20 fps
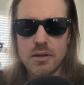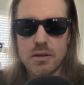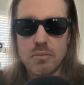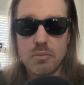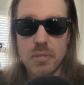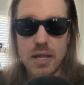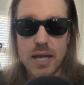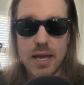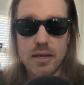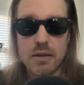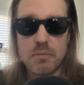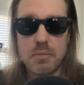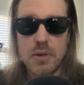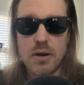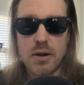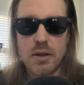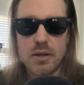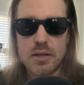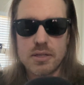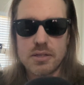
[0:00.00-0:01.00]
Black
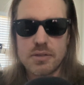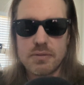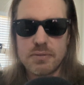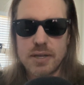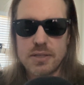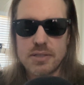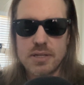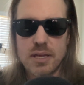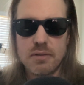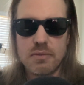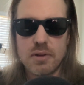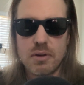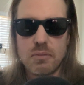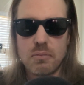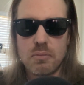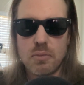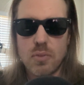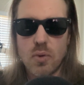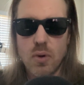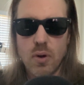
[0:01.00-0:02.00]
Americans faced even
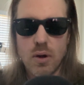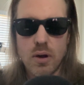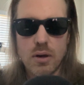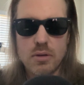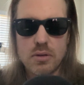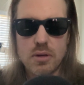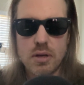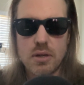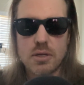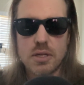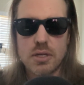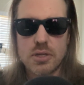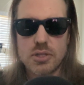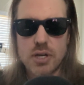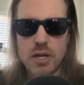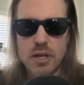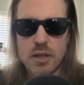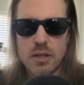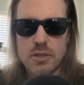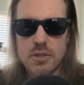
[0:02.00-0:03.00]
more daunting
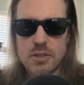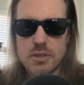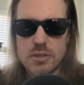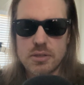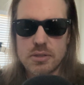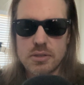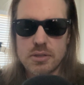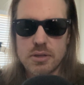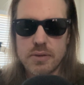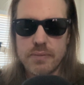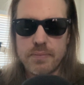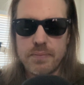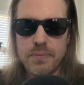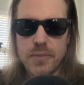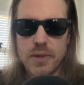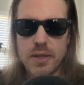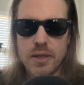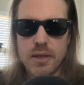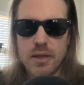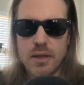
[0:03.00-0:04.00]
challenges.
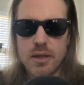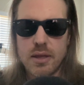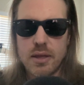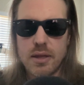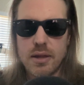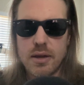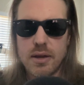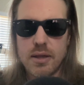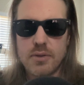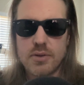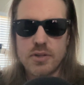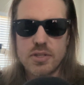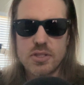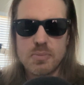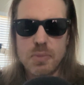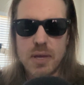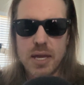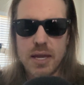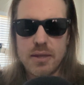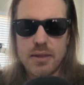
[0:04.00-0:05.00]
Now,
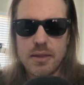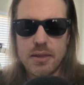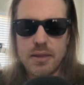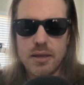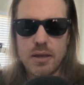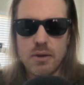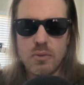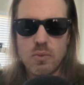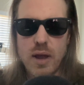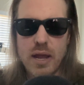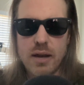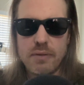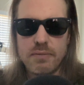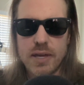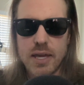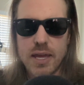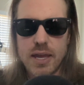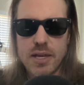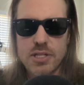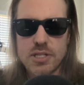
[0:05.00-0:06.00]
despite the
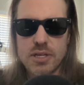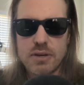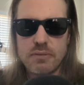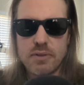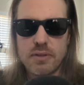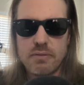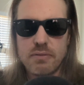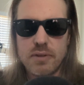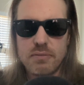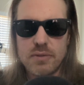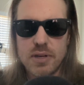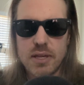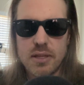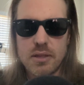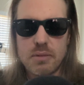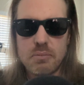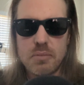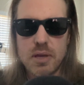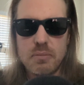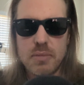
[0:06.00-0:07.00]
ratification of the
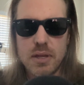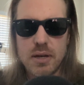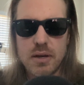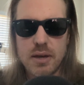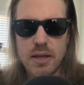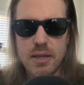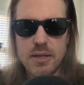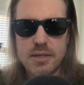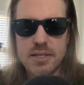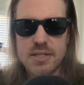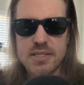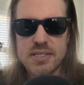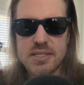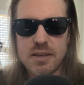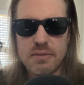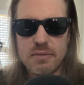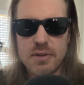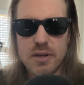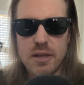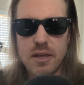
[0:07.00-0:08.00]
15th Amendment in
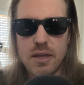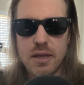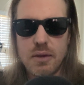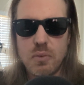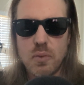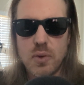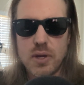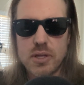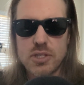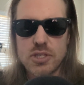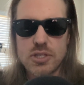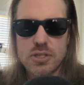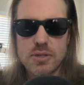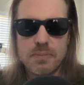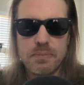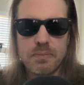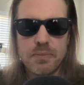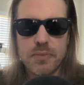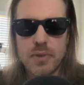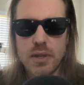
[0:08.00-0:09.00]
1870, which,
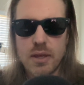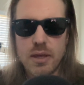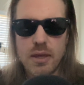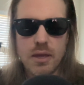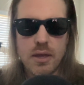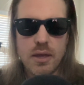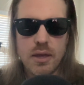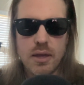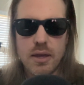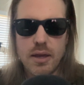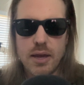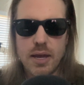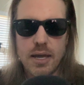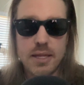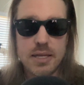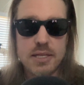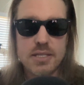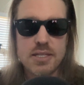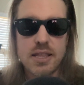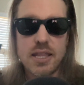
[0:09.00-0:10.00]
at
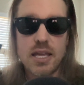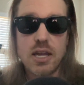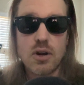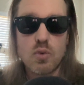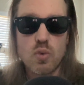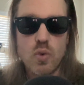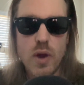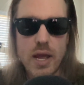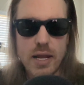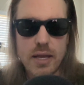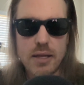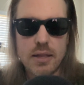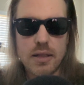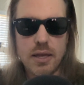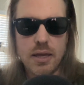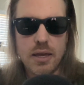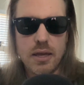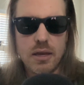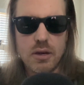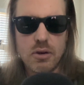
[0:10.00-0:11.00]
least
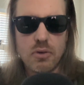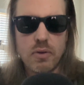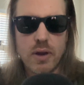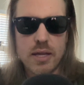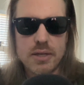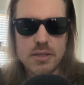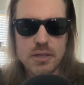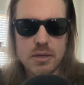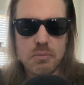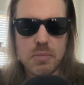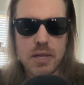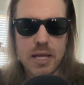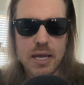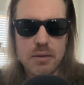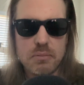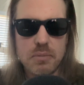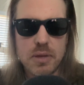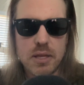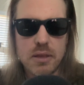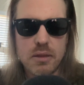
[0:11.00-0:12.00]
theoretically, granted black
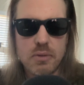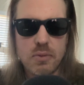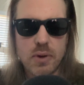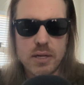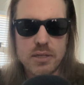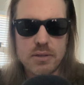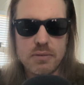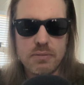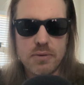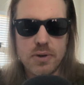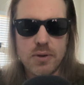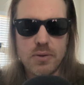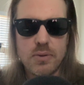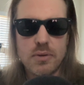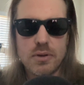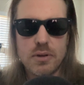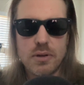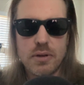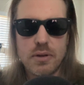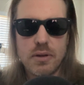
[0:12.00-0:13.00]
men the right to
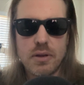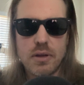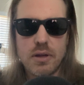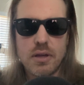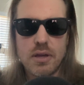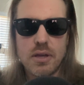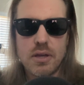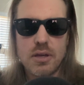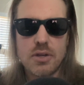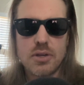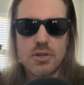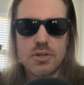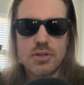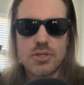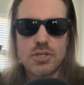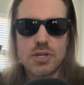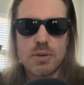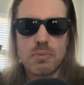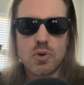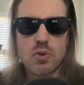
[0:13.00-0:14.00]
vote,
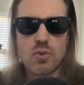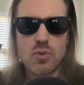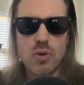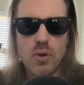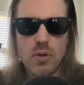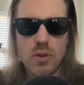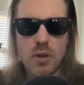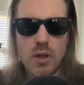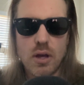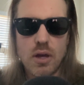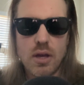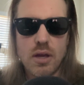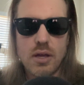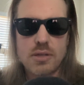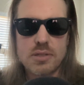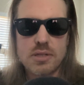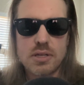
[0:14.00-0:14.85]
Jim Crow laws,